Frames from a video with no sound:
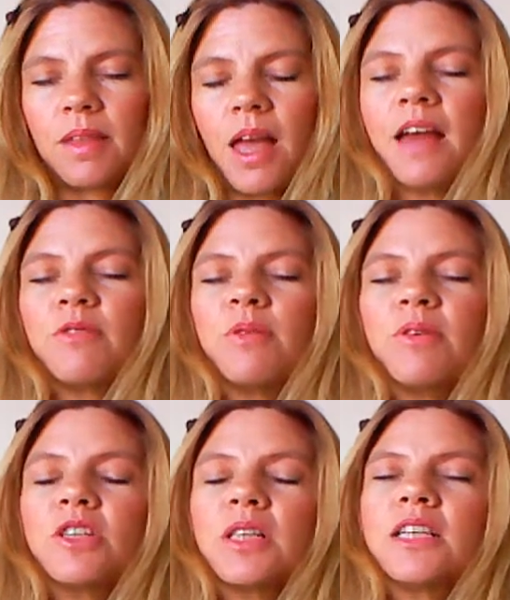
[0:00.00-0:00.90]
And we
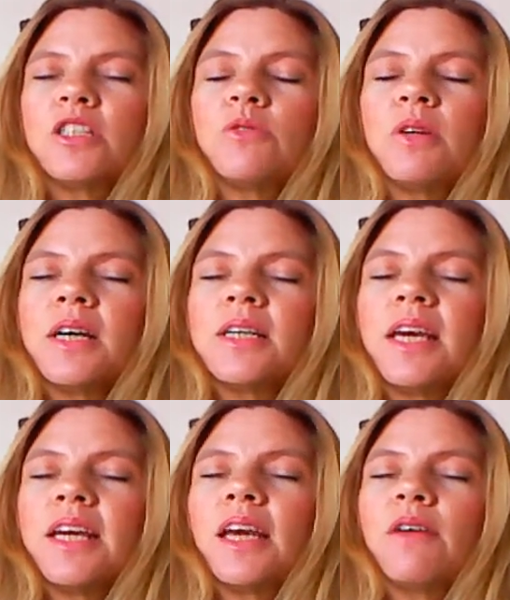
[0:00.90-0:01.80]
wish that you
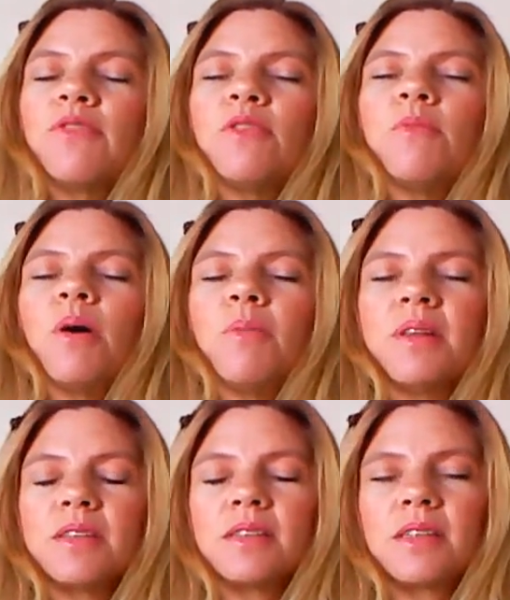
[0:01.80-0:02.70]
take a few
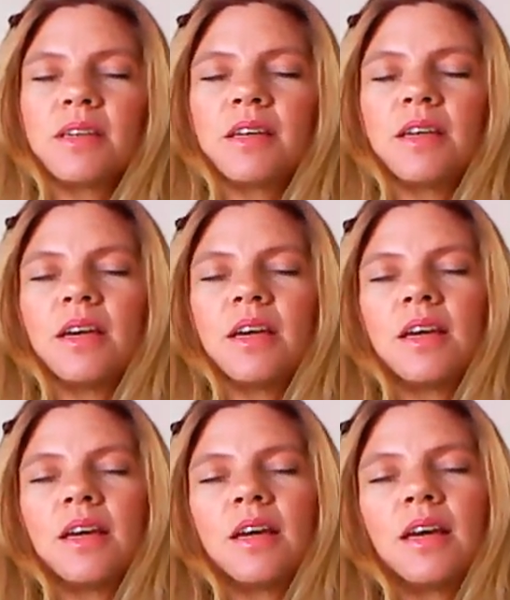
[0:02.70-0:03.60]
moments
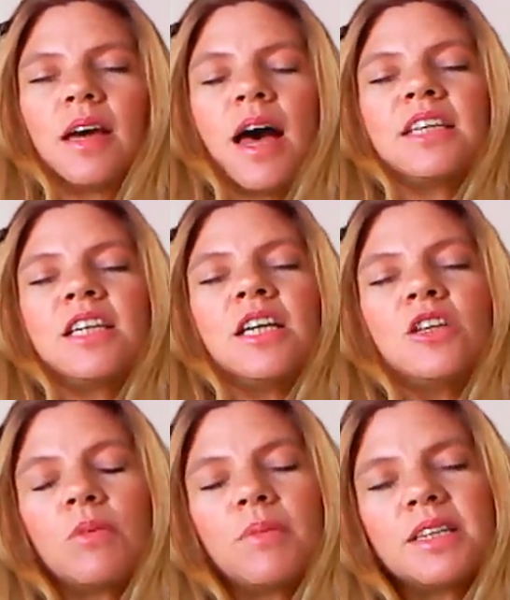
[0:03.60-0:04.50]
and in
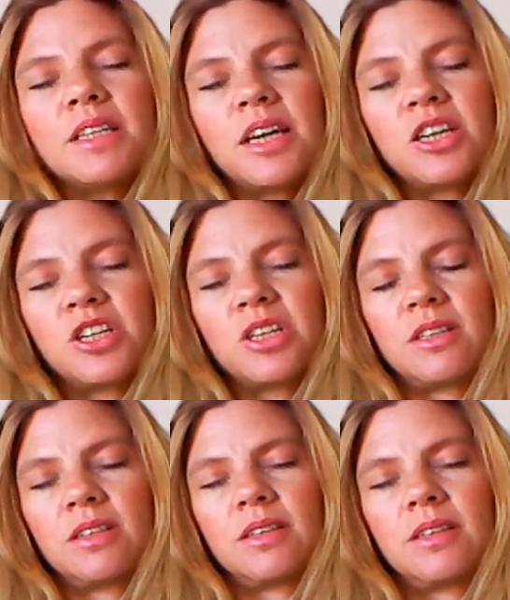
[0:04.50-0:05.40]
your
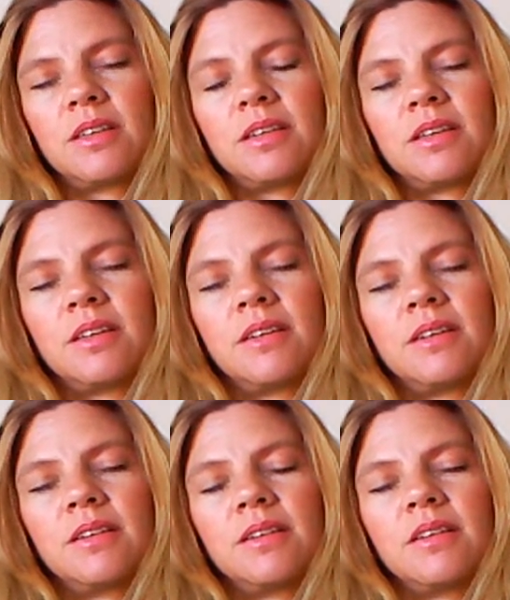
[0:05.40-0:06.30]
meditations
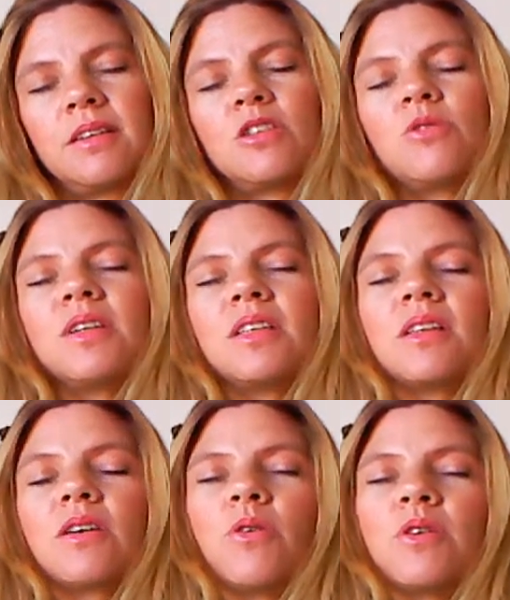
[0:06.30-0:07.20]
during the
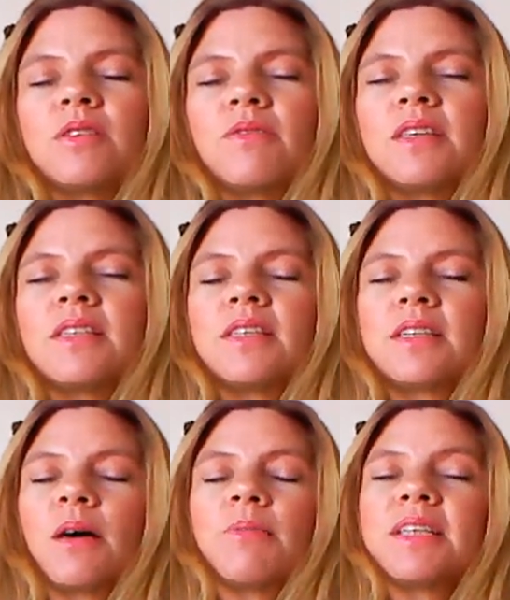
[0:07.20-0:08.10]
course of these
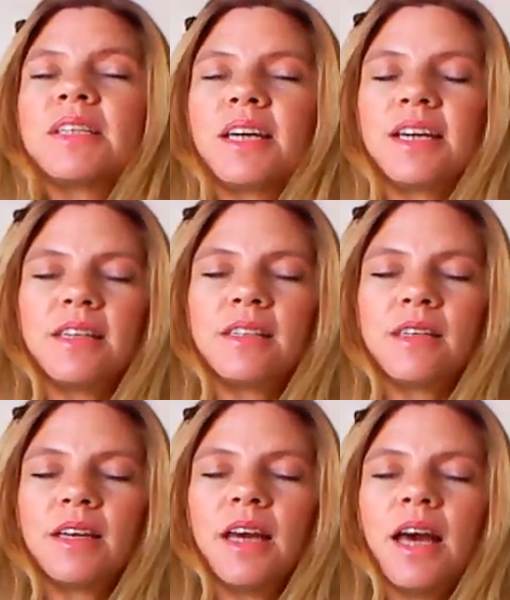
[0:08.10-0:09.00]
coming days
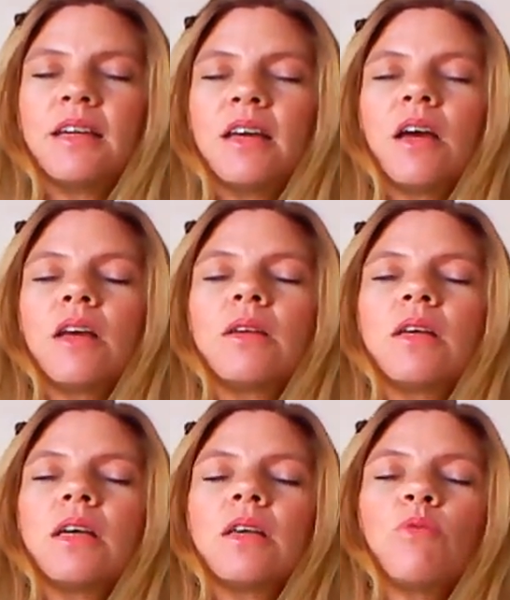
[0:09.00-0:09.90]
and
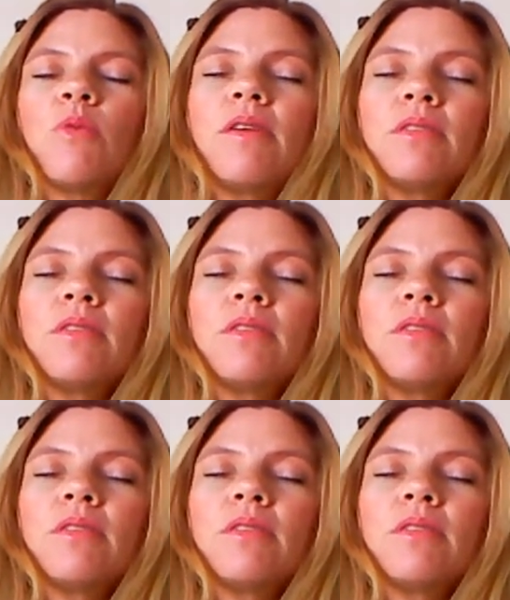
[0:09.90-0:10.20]
throughout